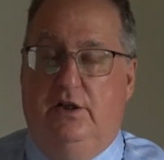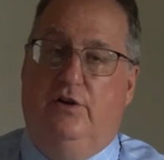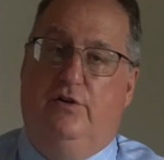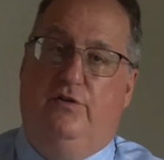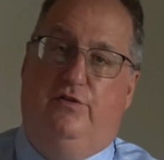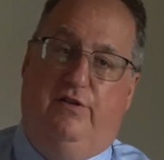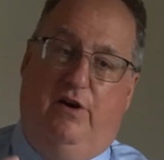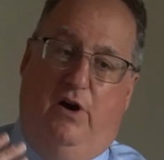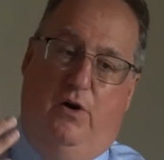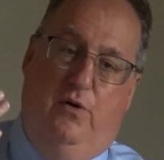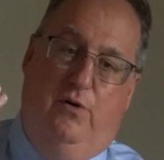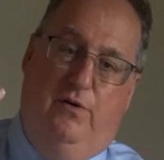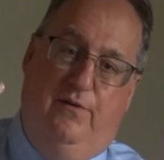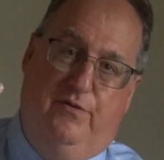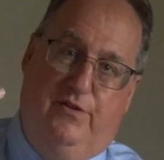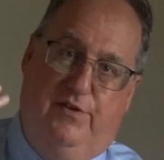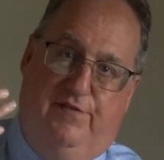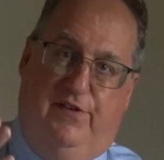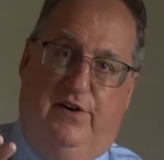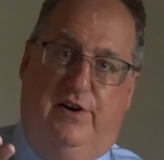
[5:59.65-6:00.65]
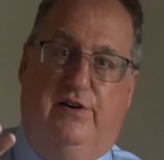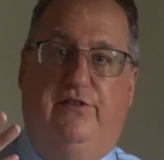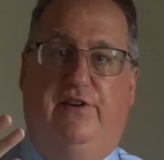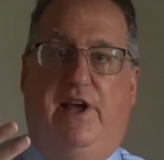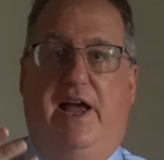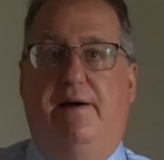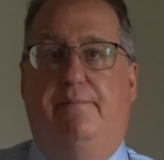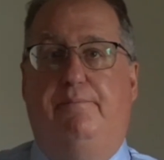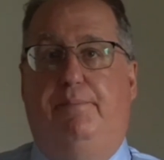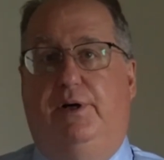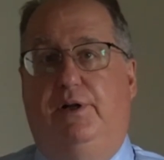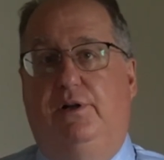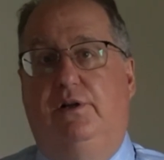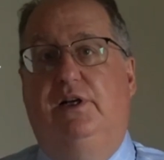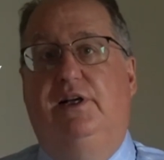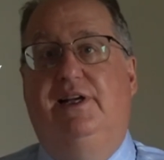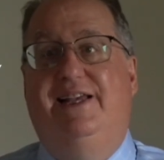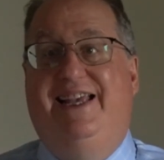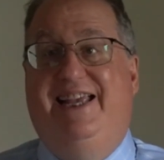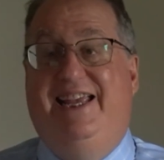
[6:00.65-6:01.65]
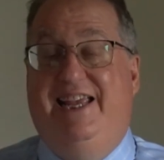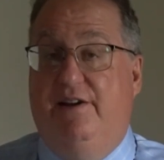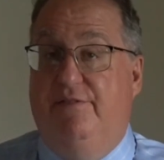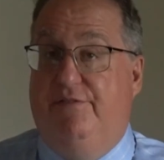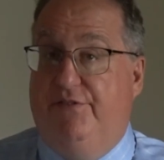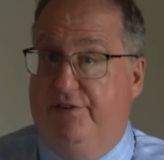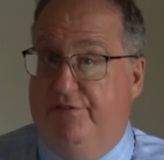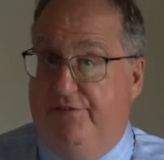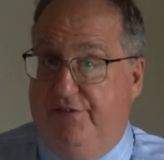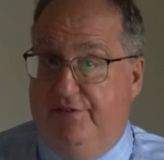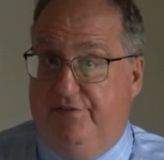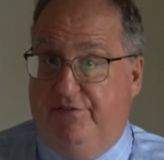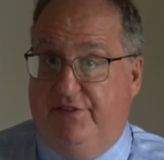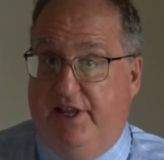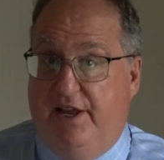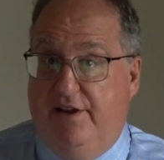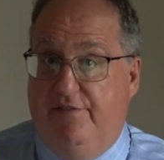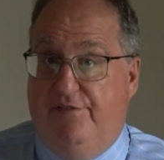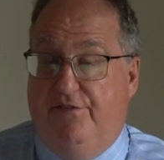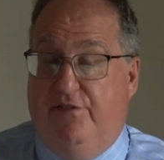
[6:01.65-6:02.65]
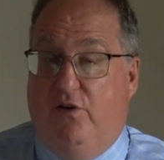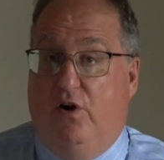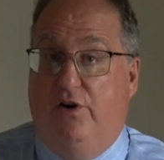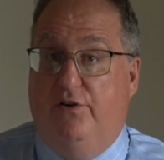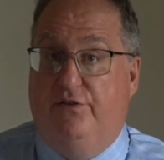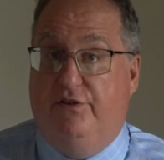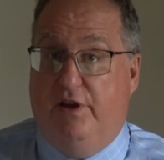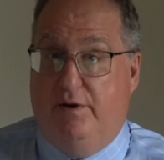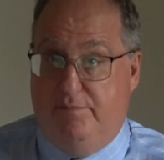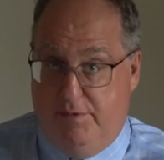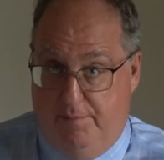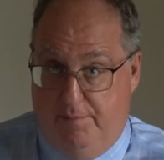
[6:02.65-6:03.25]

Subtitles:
So, for example, if the 5th day falls on